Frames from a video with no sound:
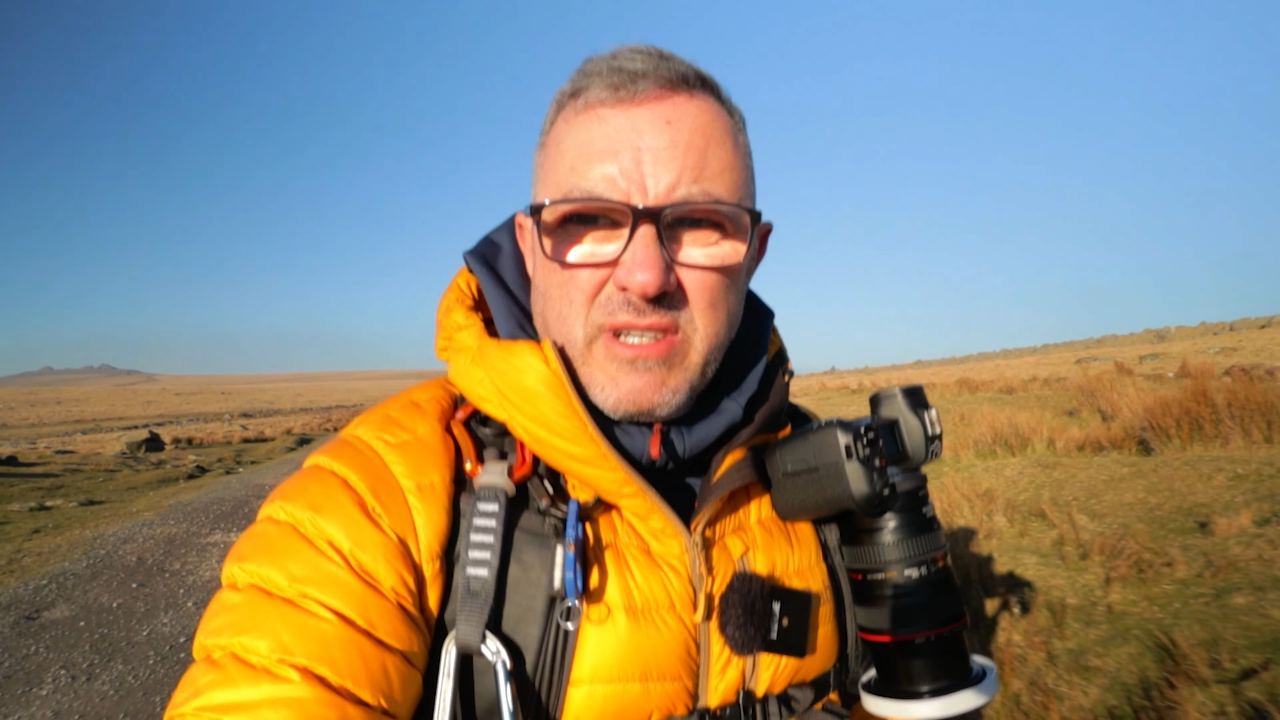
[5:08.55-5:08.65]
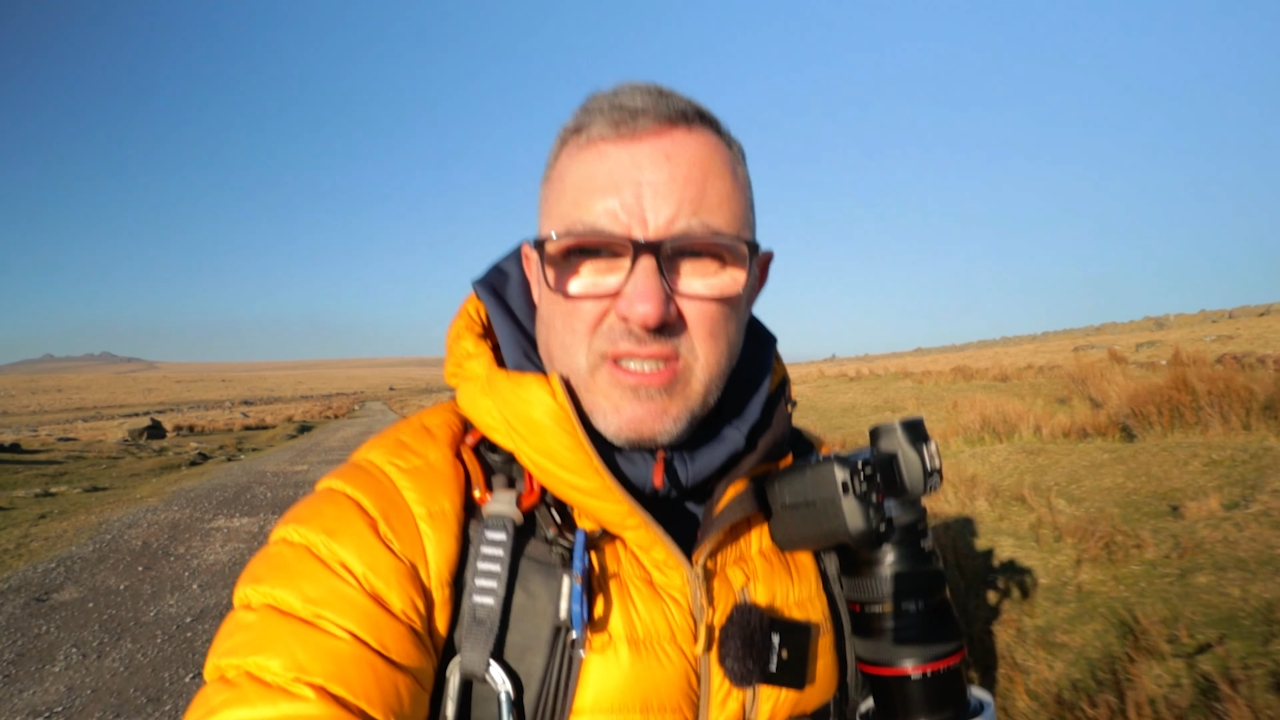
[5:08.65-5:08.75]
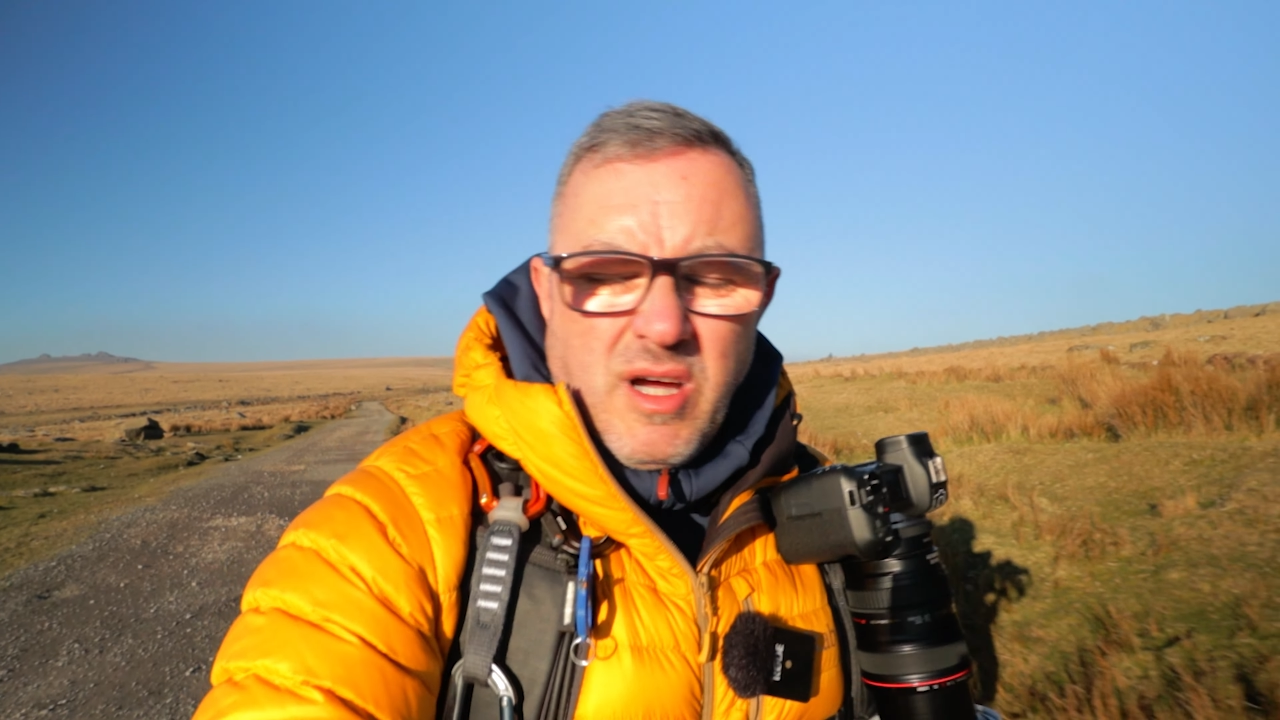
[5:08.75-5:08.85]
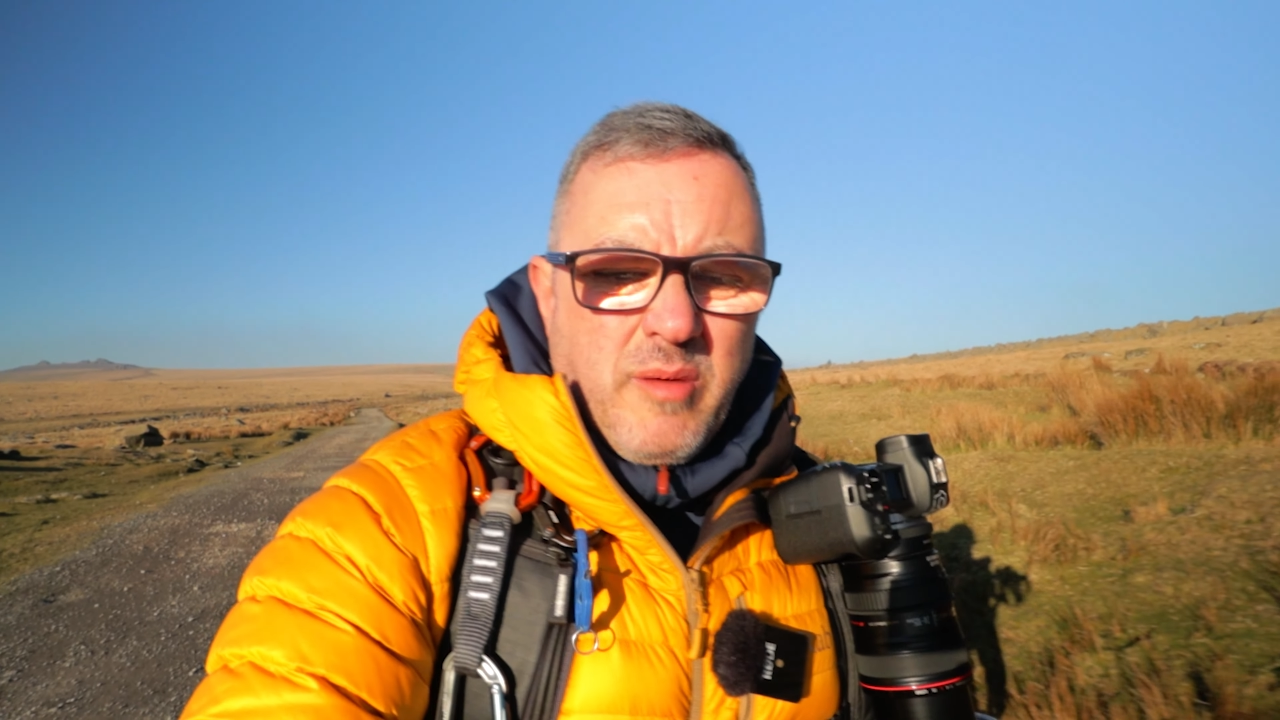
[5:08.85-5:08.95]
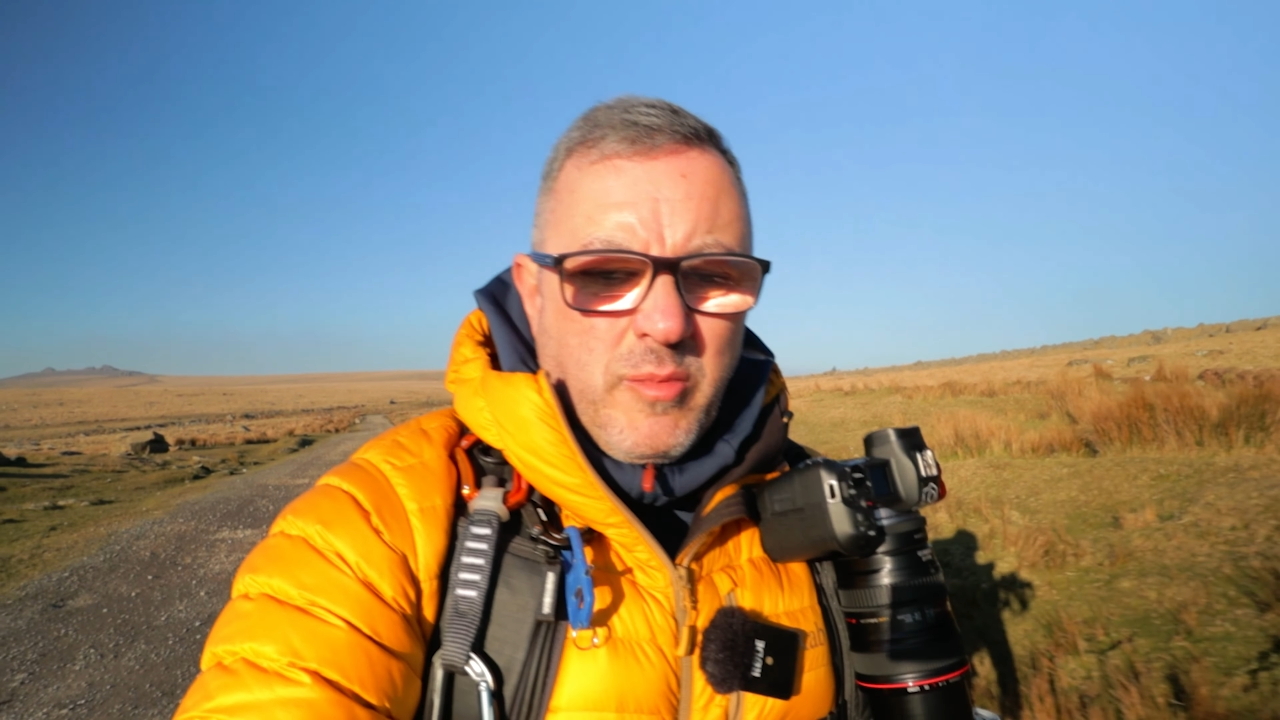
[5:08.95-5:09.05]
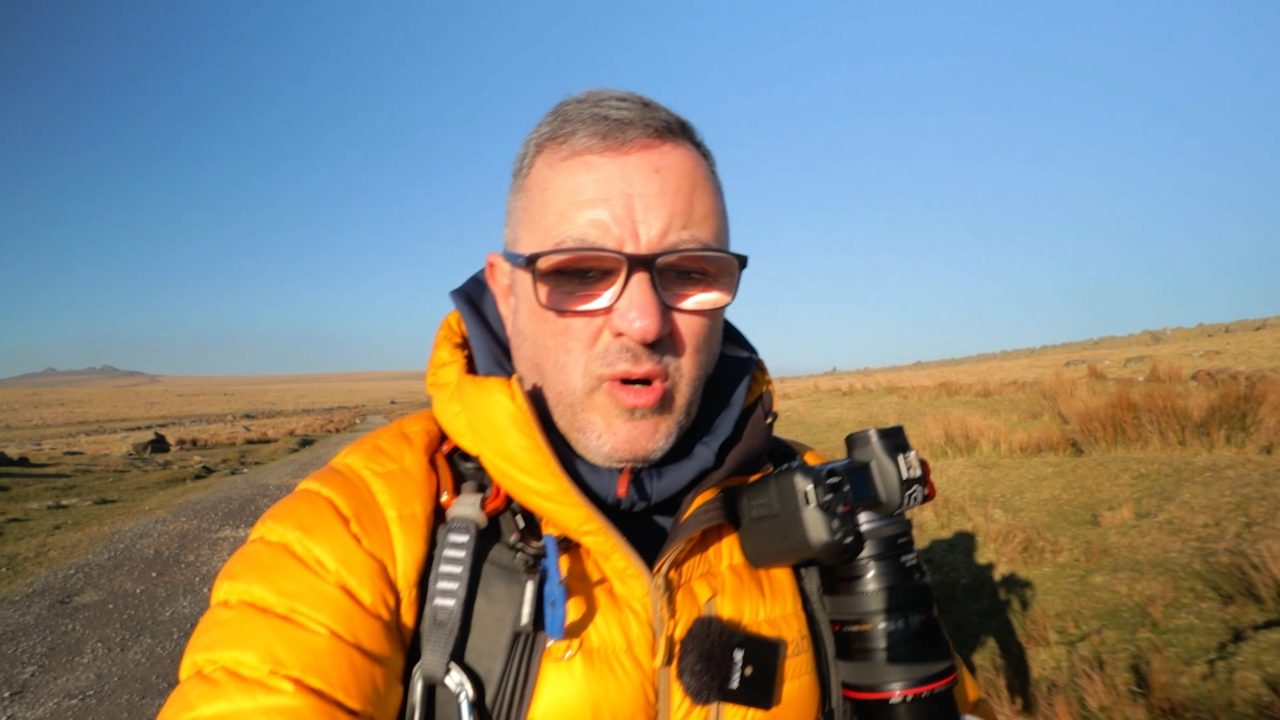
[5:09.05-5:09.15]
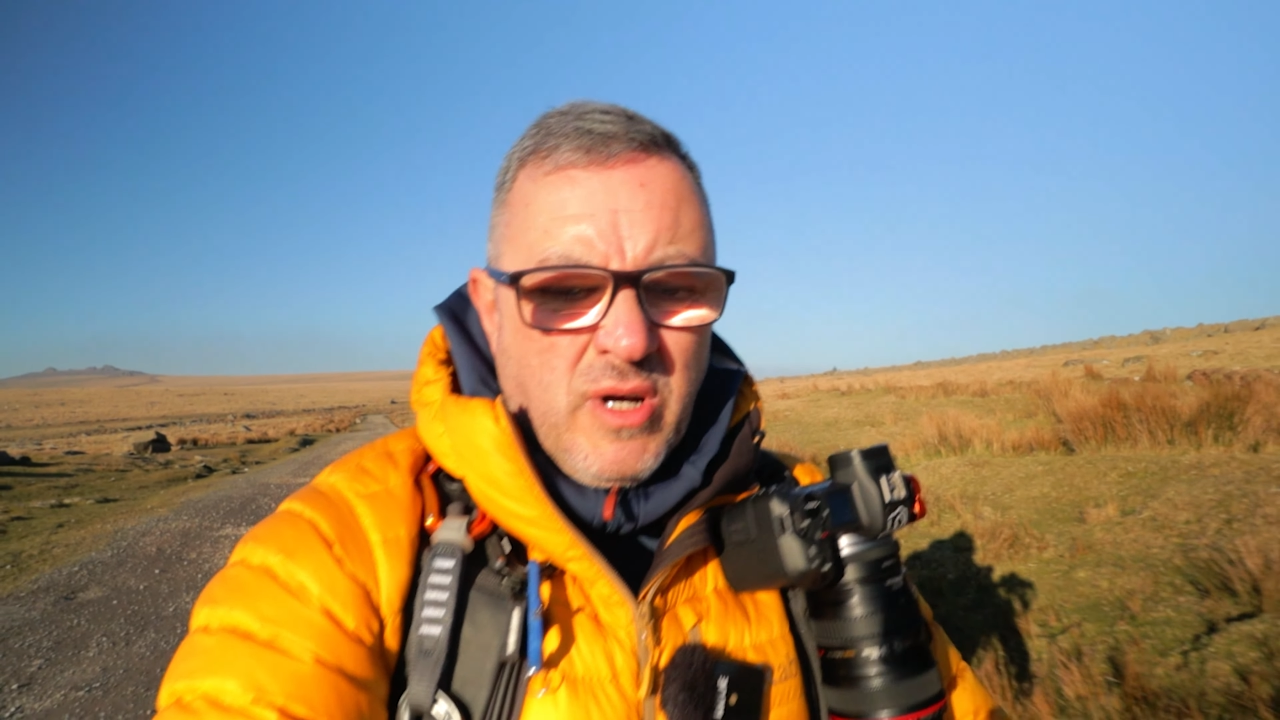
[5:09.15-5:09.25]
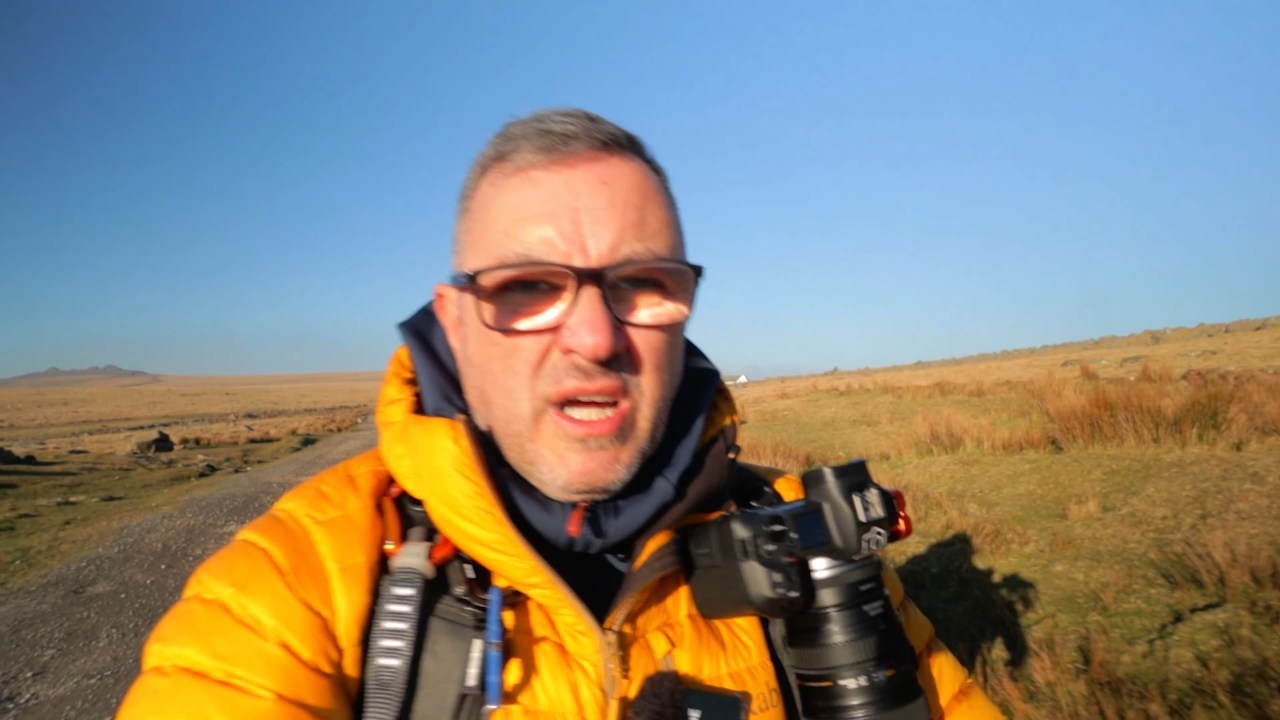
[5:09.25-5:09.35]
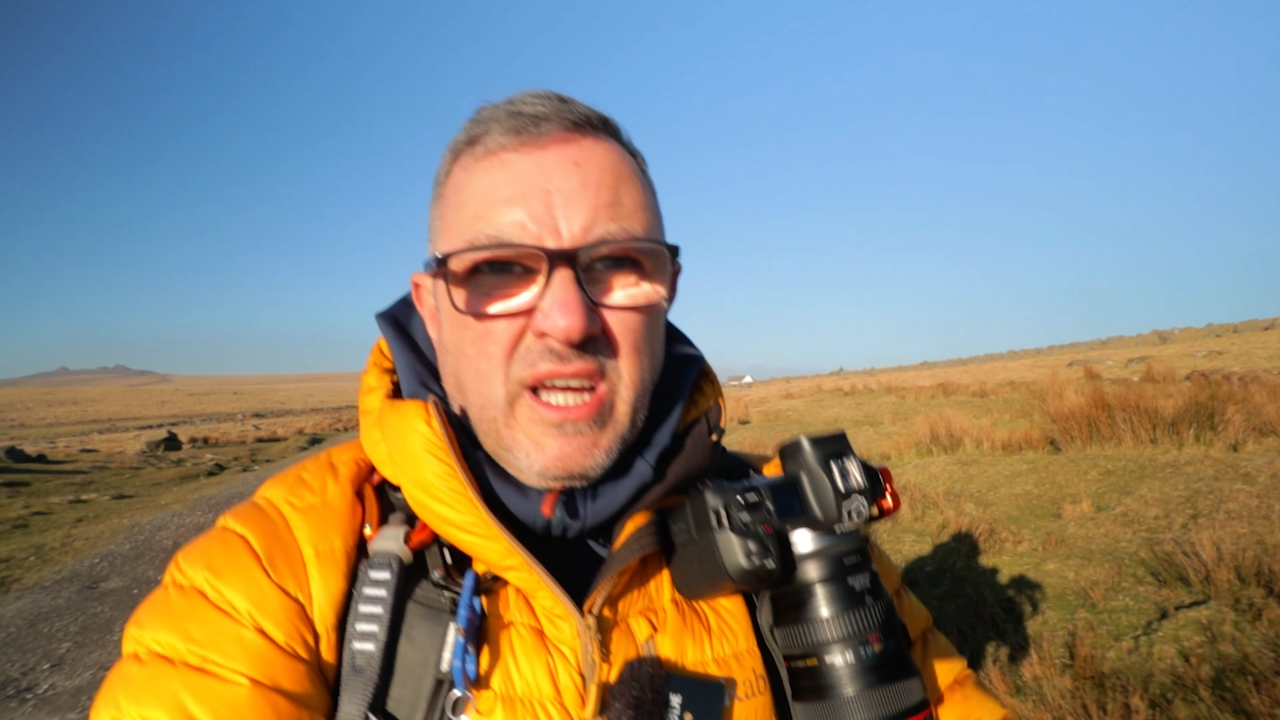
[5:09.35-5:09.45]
in Dartmoor,